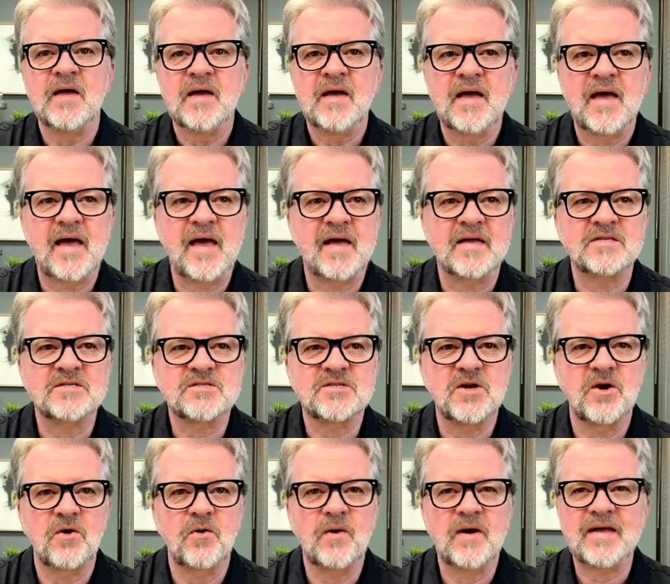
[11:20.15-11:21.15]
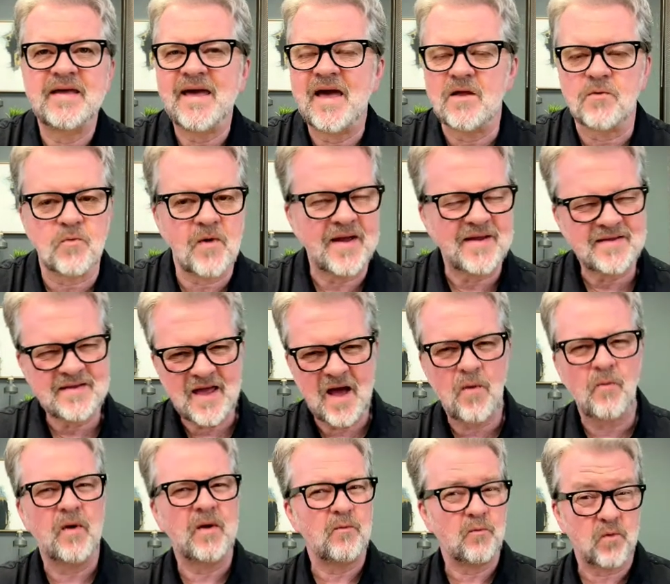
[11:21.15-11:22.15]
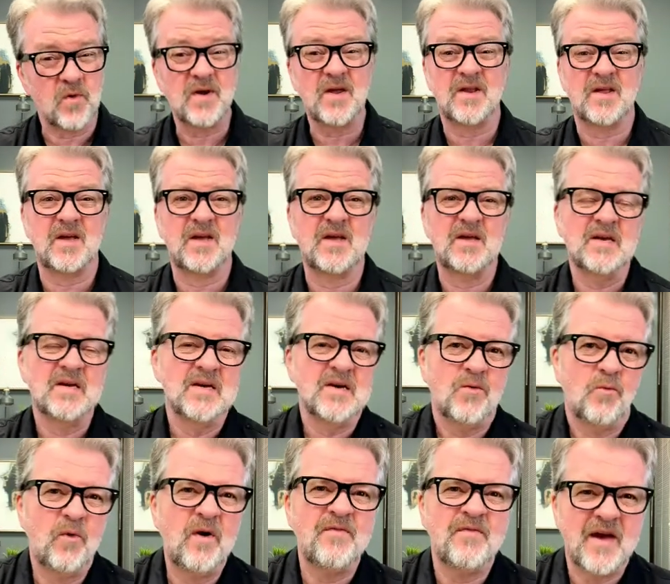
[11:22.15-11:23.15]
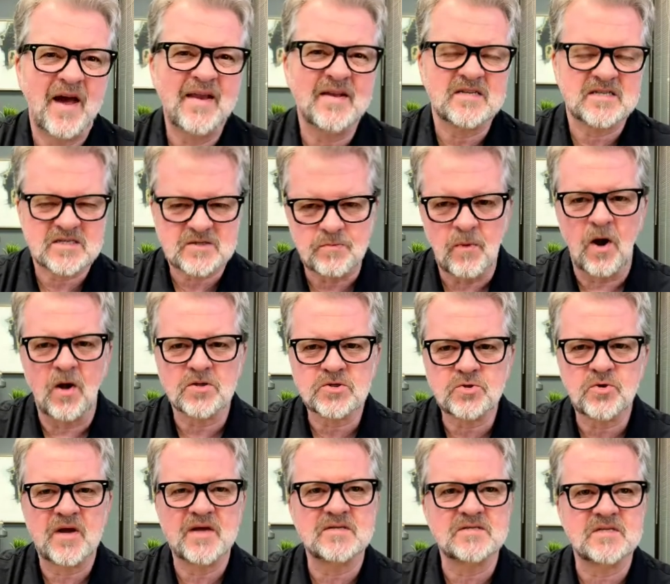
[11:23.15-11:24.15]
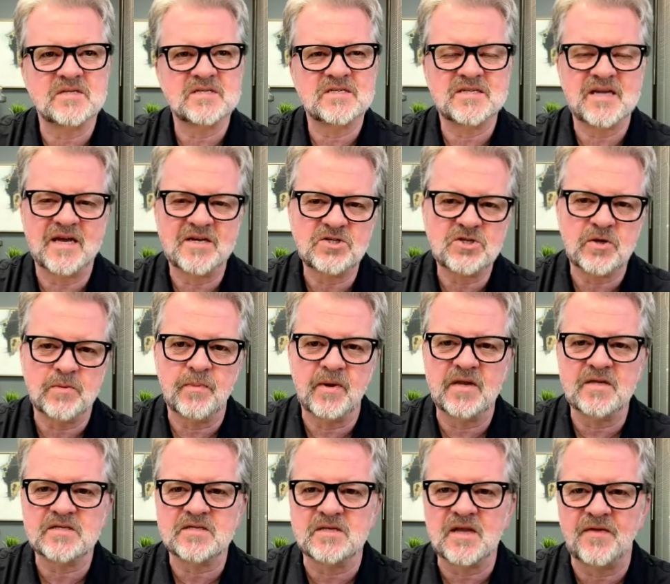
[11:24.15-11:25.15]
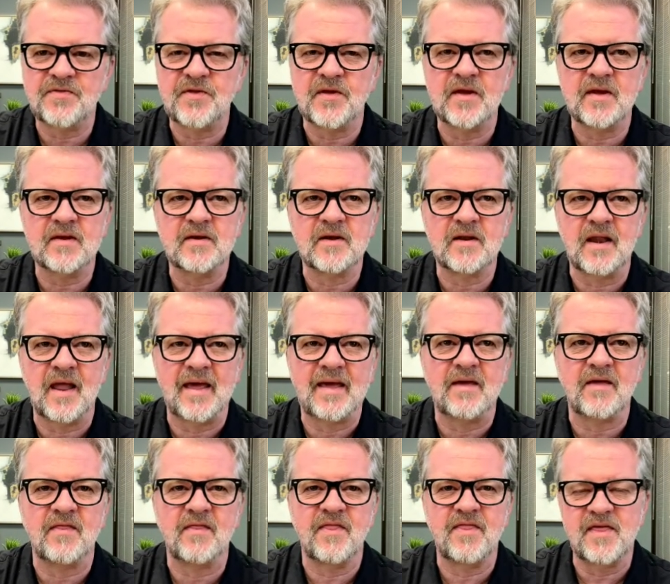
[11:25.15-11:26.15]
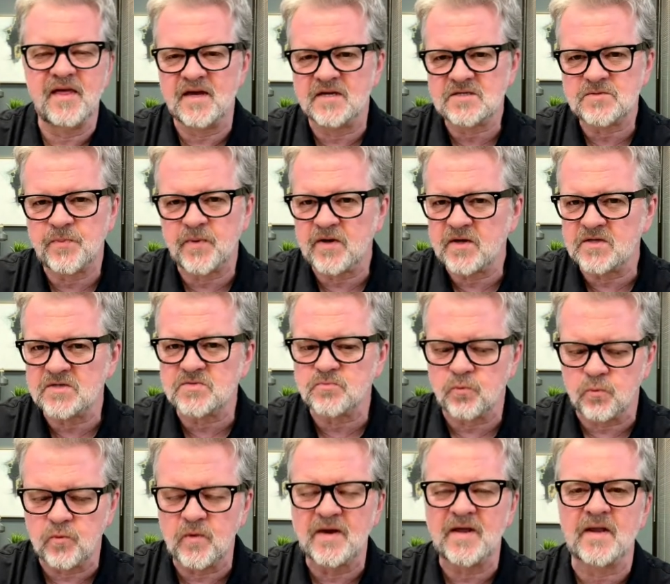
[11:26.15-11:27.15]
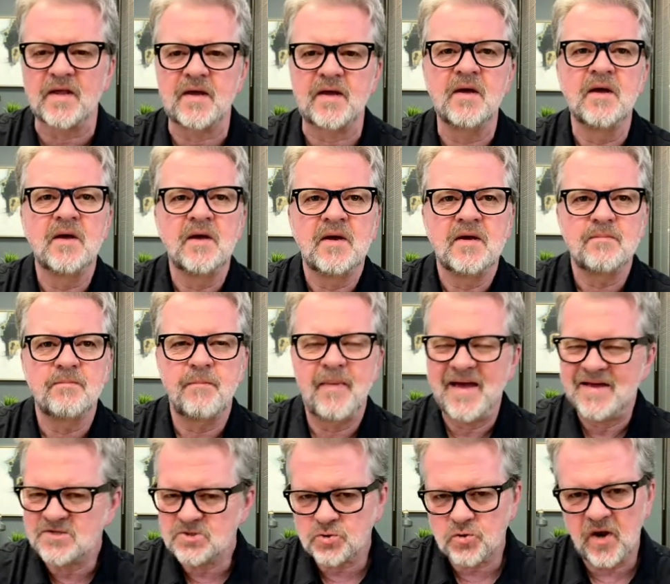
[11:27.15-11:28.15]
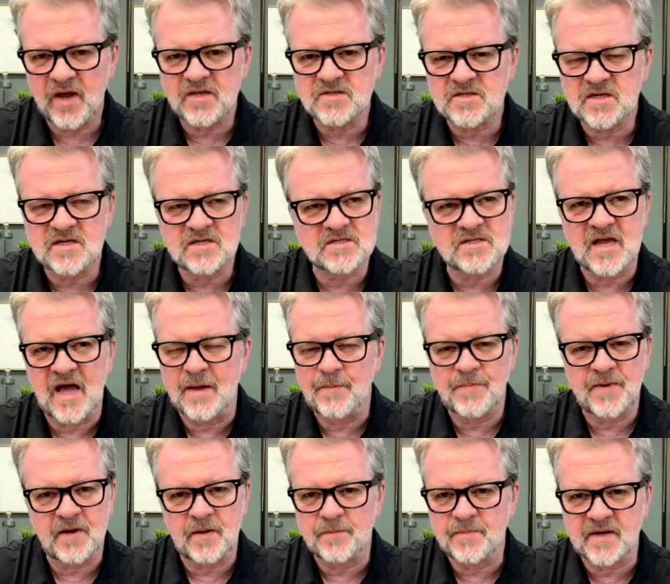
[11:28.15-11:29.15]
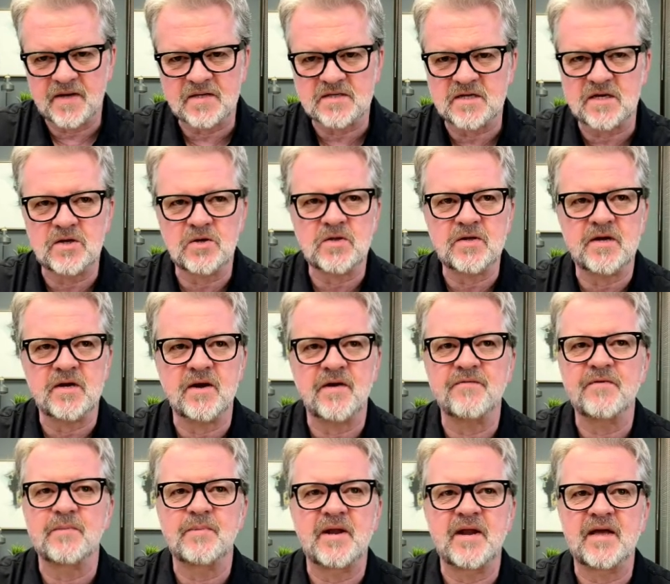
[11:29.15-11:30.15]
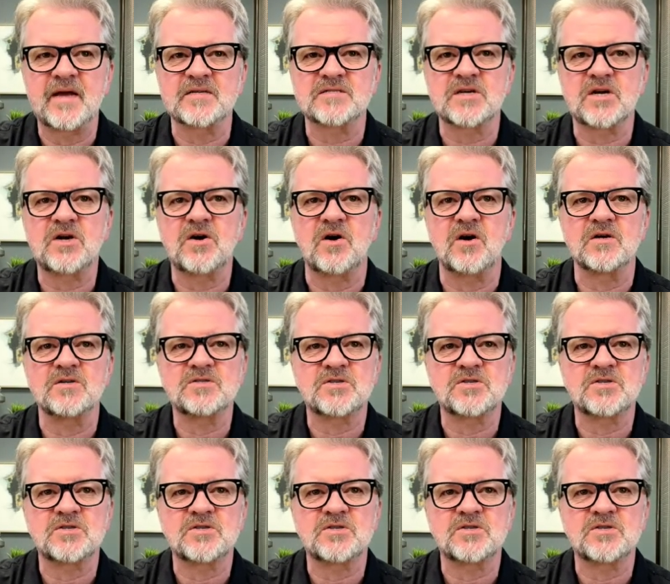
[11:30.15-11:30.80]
And so again, right now we've got a small transit station, but it's nothing like this because really mass transit has not been a big deal here. Everybody has a car.